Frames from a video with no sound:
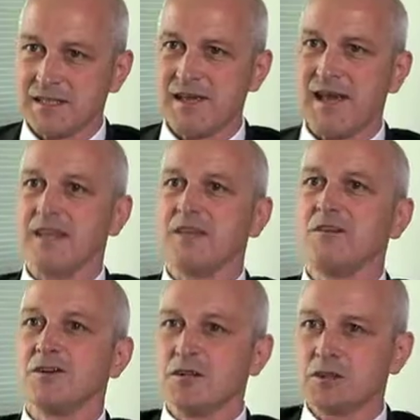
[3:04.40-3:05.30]
to date. They've
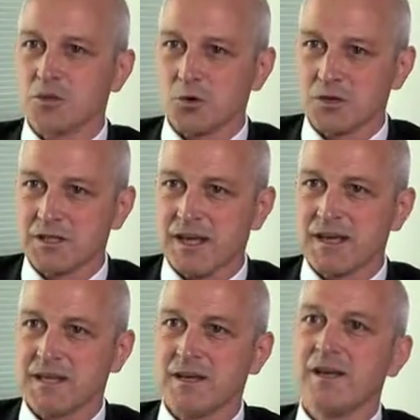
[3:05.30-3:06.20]
looked at source
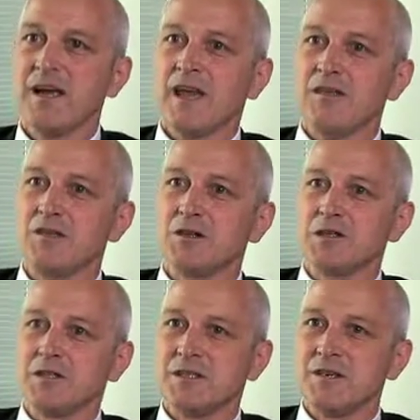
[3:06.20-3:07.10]
data and they've
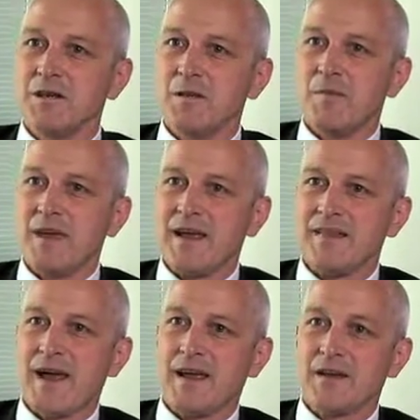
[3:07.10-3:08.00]
looked at
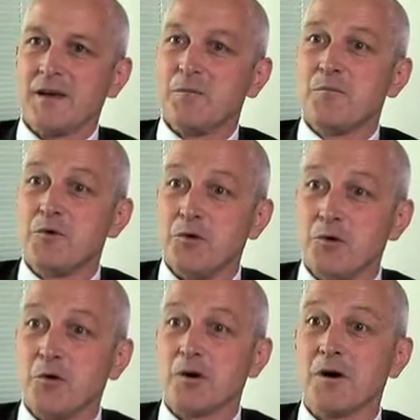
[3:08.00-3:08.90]
making that
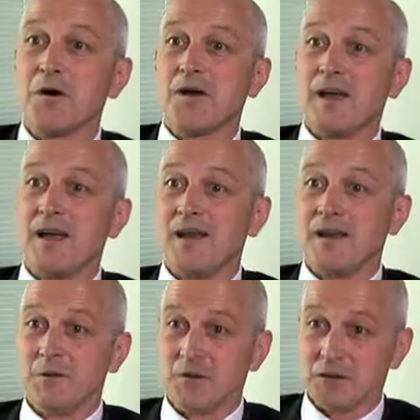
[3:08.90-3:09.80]
pure
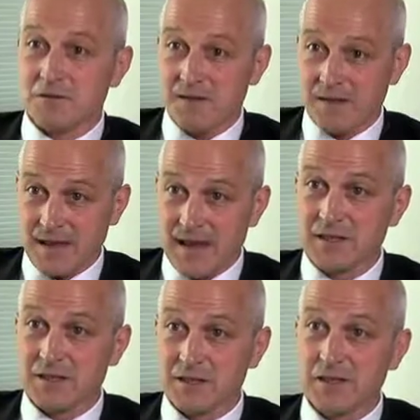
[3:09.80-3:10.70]
in order to feed the
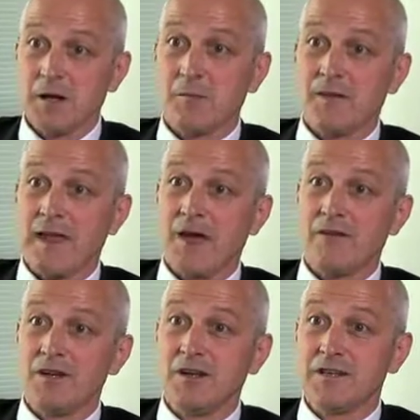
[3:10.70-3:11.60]
engines, but they
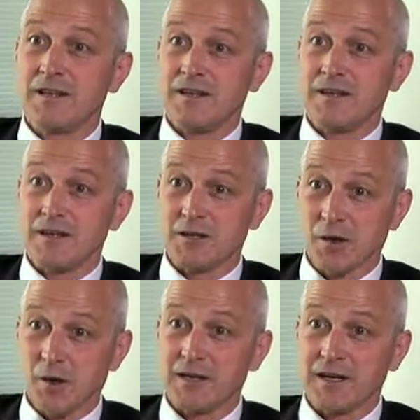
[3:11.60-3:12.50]
haven't looked at it
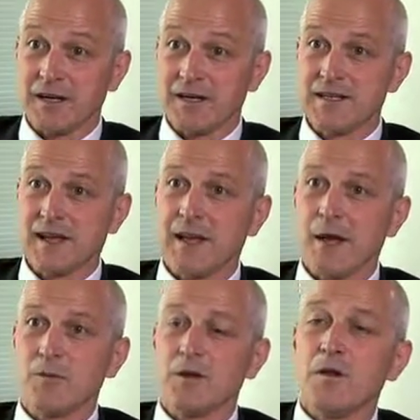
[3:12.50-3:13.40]
logically to say,
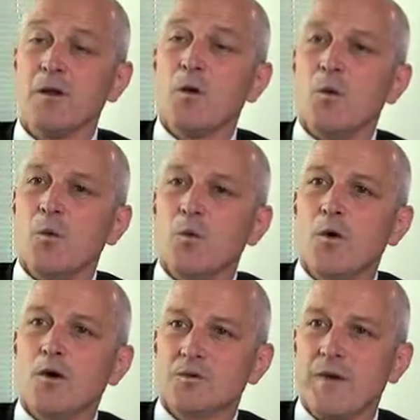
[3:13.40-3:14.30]
okay, well,
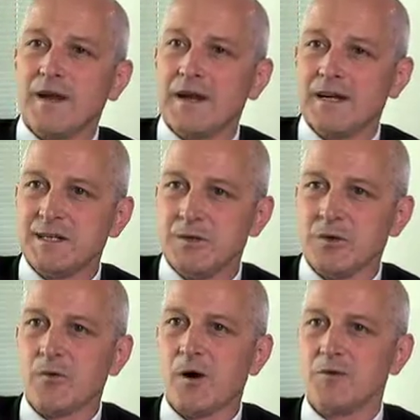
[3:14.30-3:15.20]
what regulatory
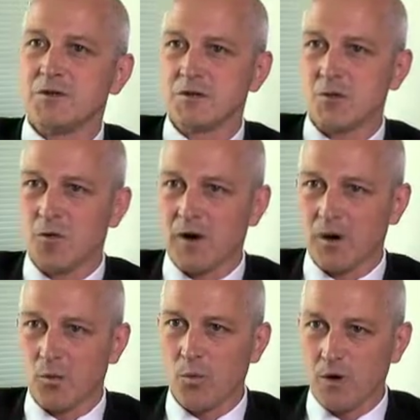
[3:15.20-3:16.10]
requirements
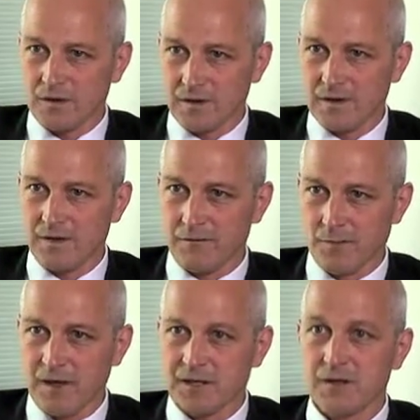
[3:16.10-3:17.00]
require what
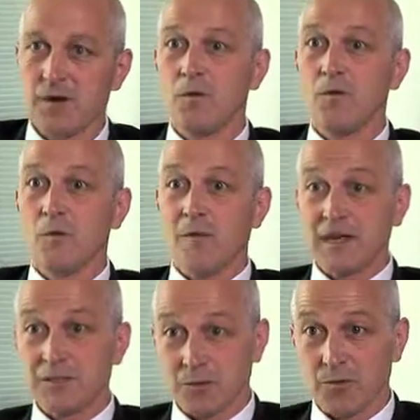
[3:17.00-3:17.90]
information, what
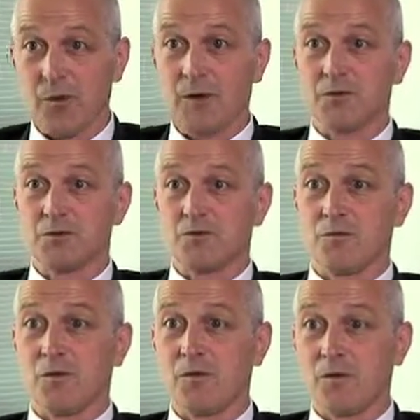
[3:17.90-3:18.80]
management requirements re
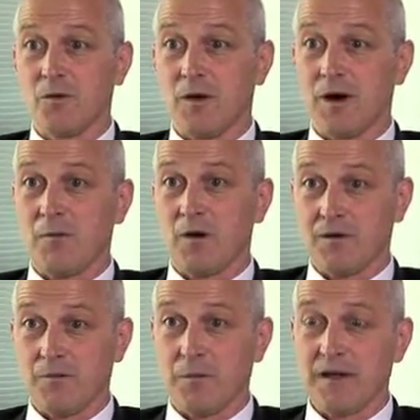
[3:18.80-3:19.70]
uh, require what
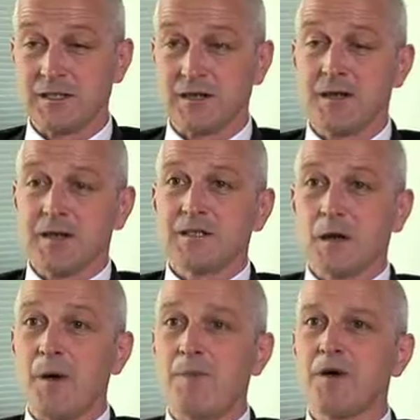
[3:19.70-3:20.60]
information.
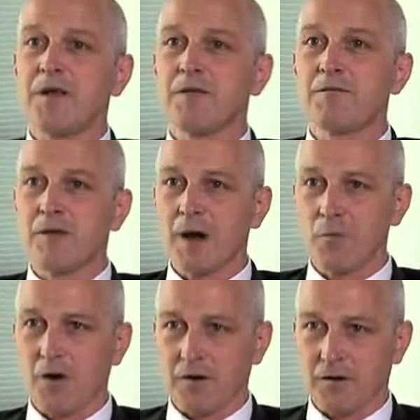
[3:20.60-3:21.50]
So by putting the
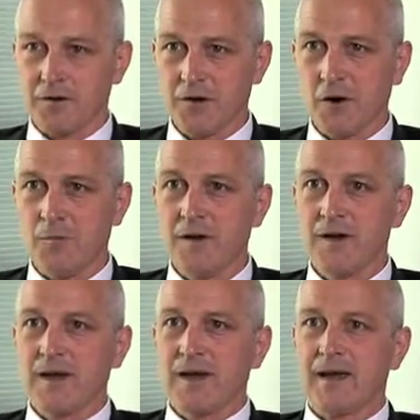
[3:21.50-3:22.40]
framework on top,
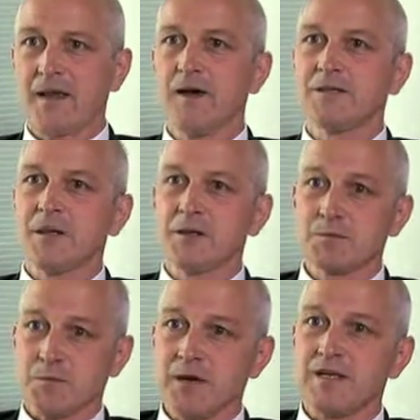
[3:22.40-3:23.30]
it allows those
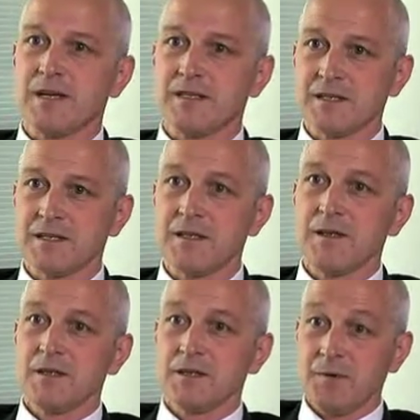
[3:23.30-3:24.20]
processes
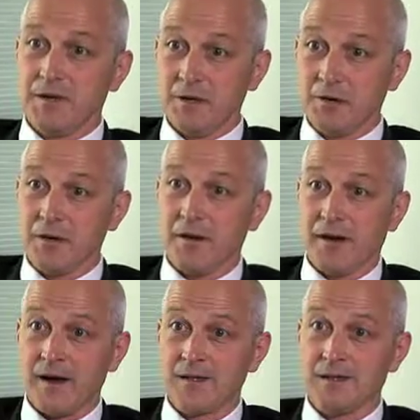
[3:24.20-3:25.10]
to be
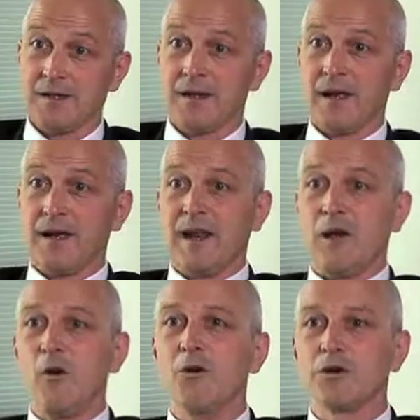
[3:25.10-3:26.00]
utilized in a
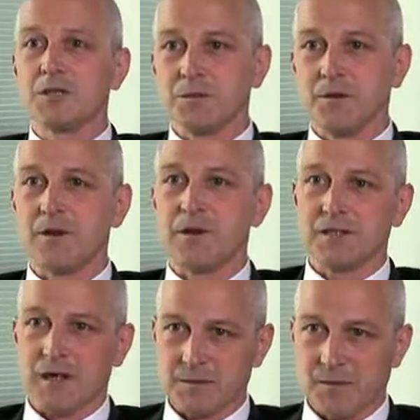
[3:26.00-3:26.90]
auditable and
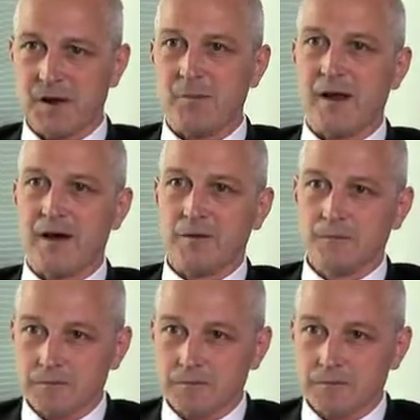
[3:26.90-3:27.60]
transparent manner.